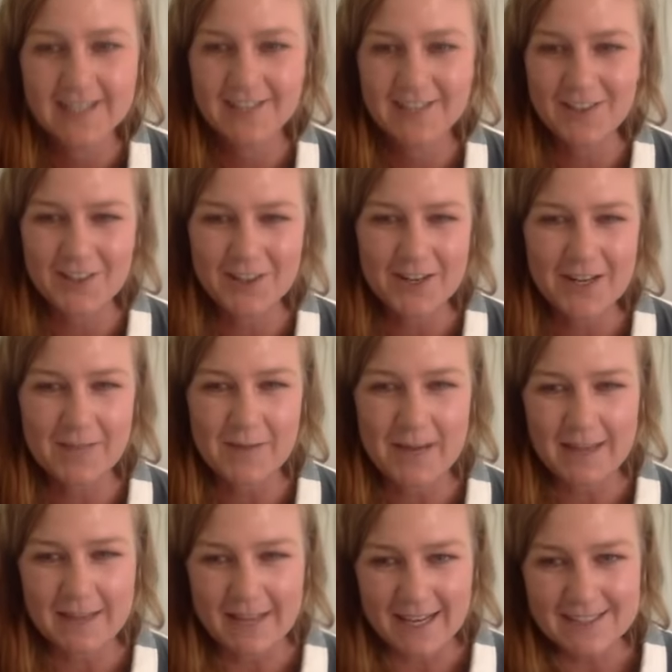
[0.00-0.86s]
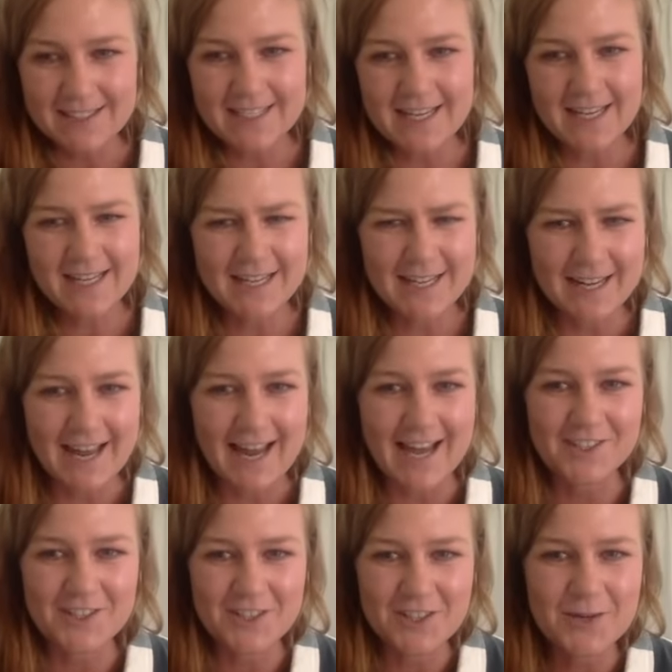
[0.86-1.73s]
learning my lesson. And it
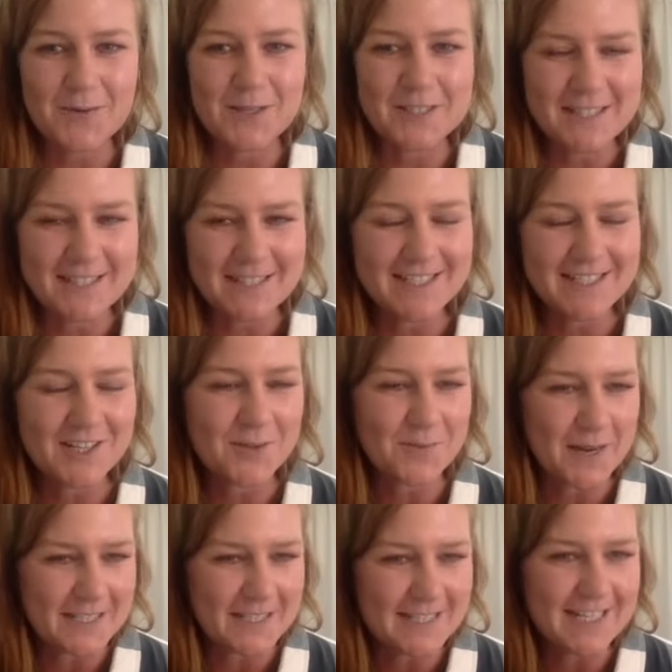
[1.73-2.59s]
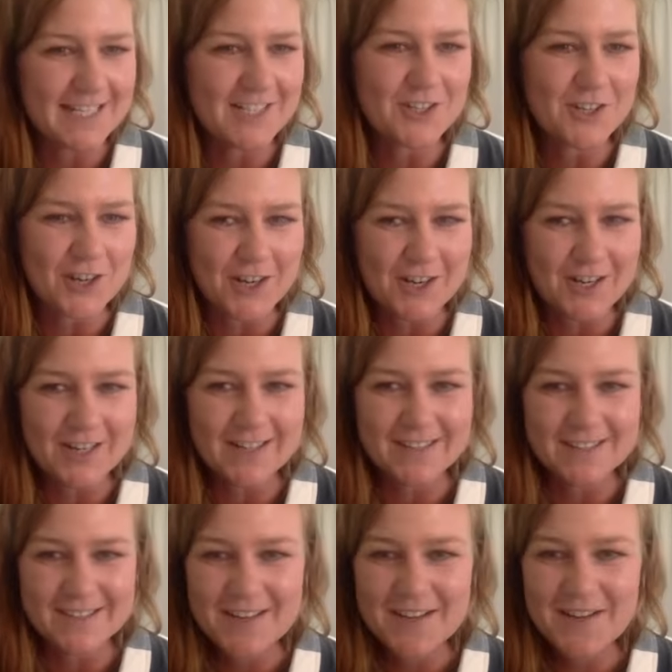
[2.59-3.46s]
actually wasn't until my
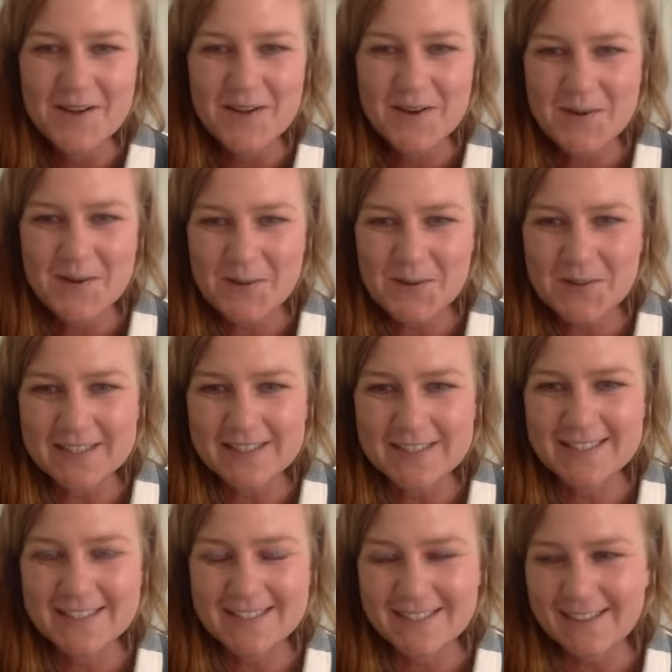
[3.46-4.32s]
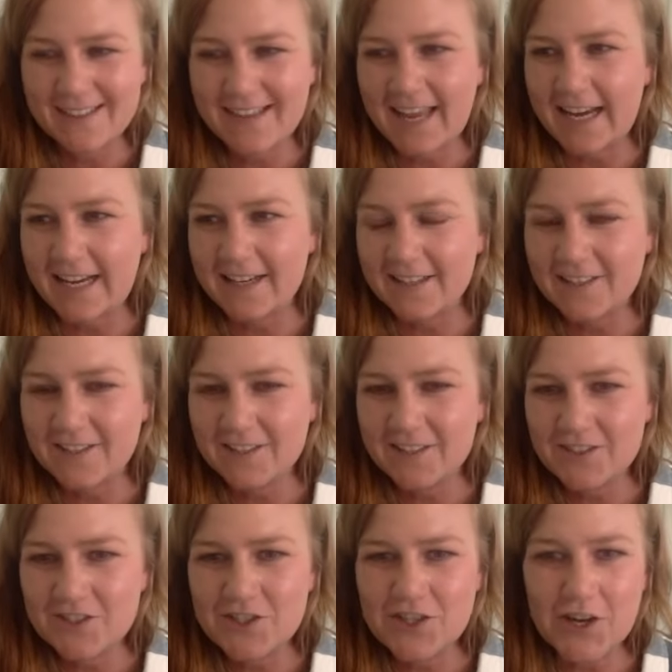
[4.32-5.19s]
teacher was like
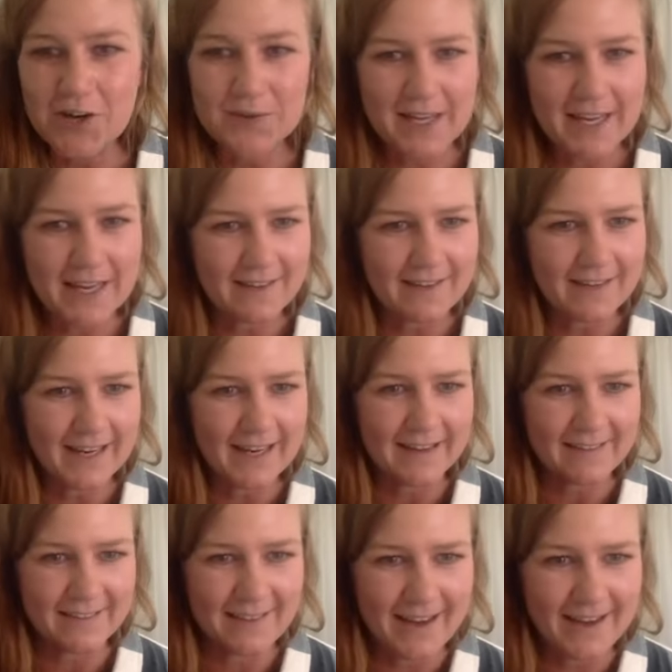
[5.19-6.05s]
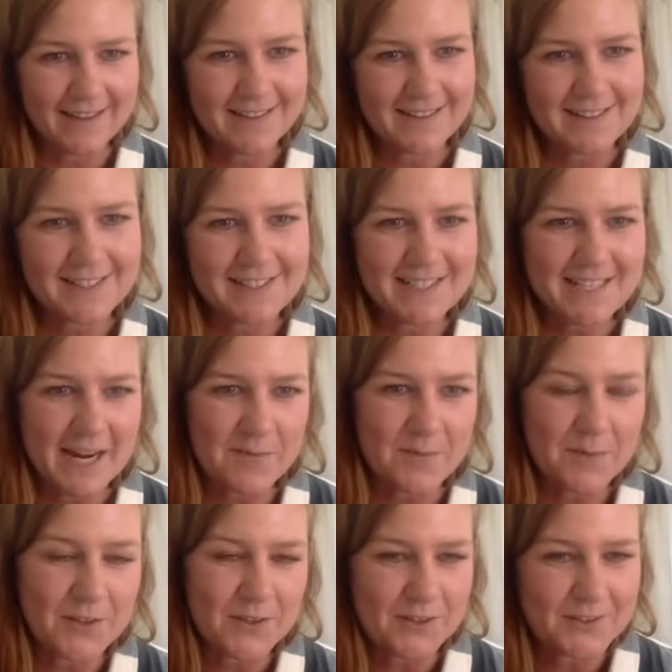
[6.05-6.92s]
jokingly like
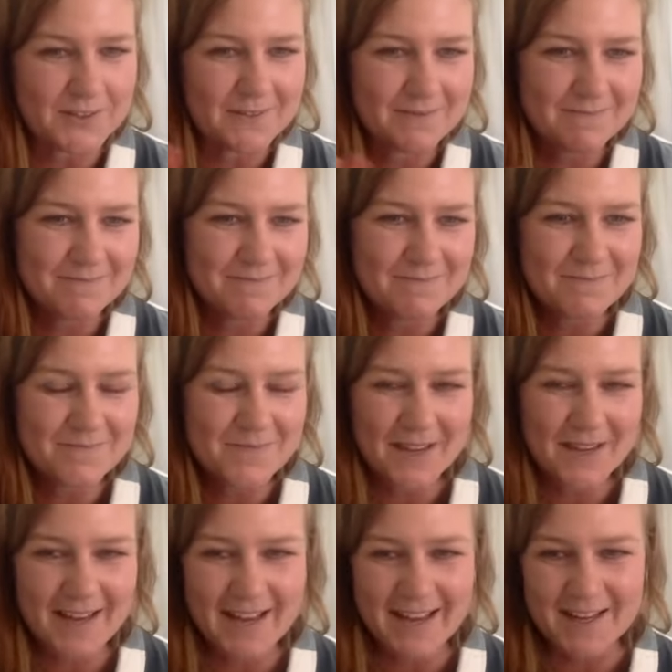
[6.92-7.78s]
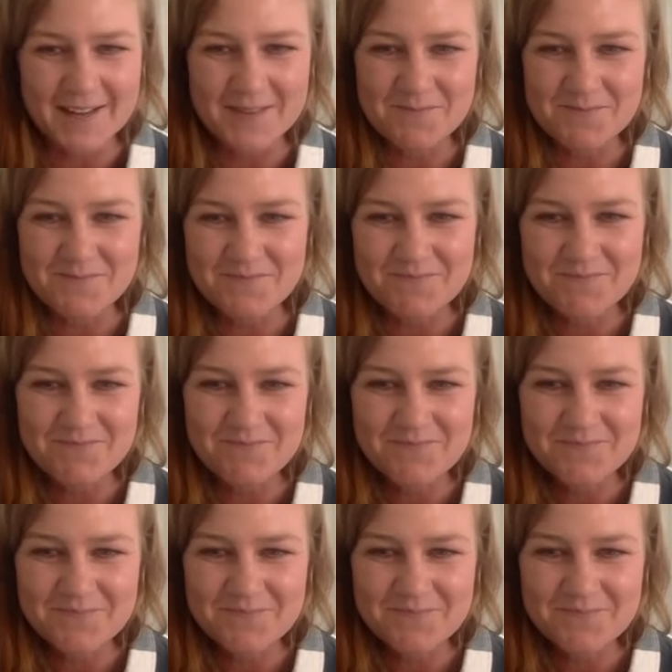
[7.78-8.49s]
stapled um